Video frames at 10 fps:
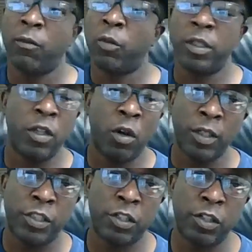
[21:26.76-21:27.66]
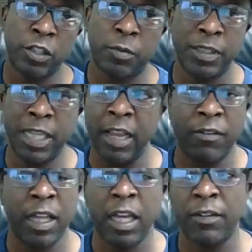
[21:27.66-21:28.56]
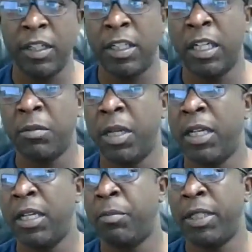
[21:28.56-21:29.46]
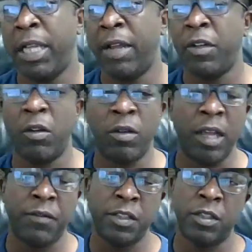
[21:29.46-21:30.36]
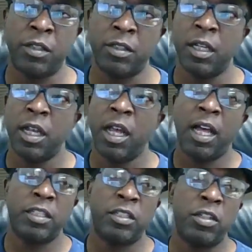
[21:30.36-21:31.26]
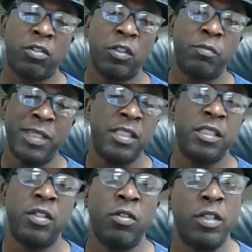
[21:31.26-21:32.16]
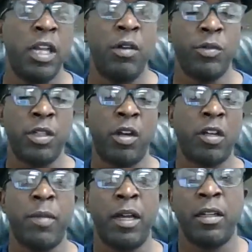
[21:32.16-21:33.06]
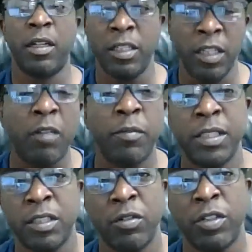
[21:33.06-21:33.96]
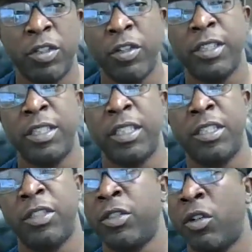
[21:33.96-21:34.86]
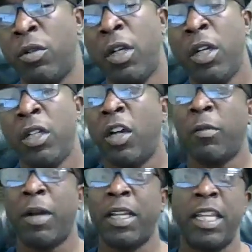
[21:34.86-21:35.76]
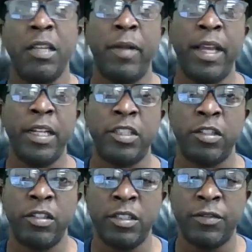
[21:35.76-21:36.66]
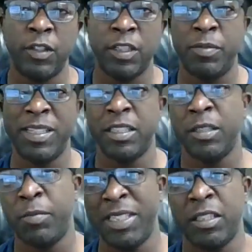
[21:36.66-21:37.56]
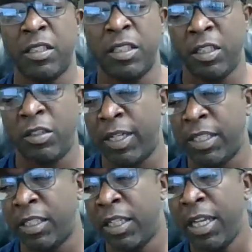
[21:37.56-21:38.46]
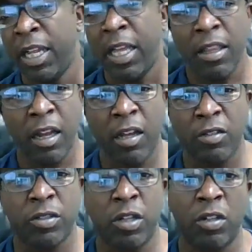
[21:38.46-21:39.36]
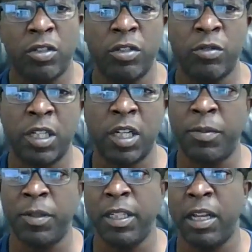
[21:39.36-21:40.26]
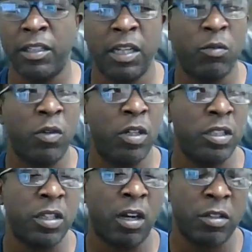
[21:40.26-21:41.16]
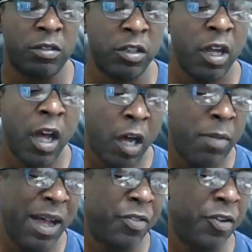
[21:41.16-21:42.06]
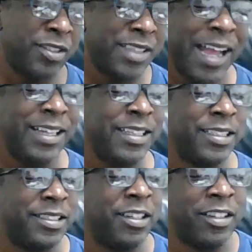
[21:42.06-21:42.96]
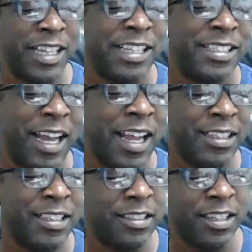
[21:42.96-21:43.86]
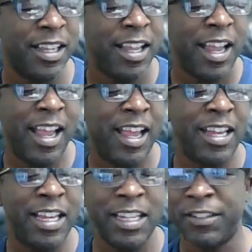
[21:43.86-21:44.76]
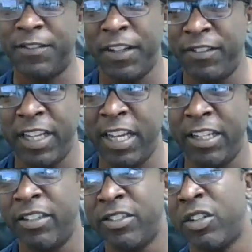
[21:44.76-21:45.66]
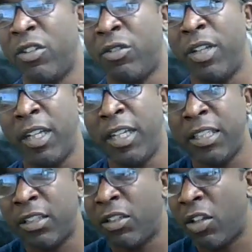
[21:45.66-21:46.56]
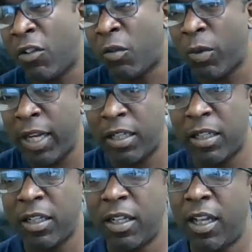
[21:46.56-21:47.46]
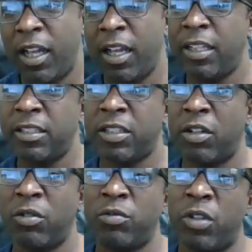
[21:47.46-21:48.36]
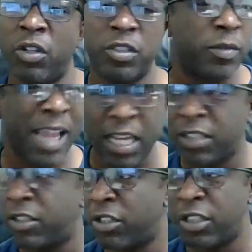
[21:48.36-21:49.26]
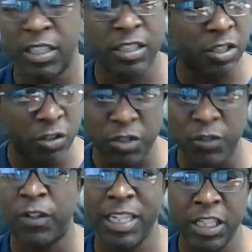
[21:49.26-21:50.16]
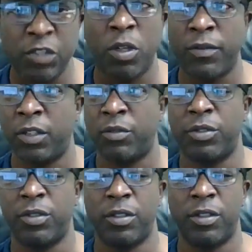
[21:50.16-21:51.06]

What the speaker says: with no insurance, but they have a lot of income. But they have no life insurance. I talked to a business owner that was talking about a young business owner, 36 years old, talking about Keyman Insurance for his business continuation. Then I also talked to a company that wanted to about their scientist, their key scientist, and he's 58 years old and he's a little overweight. And so there's a solution for each one of those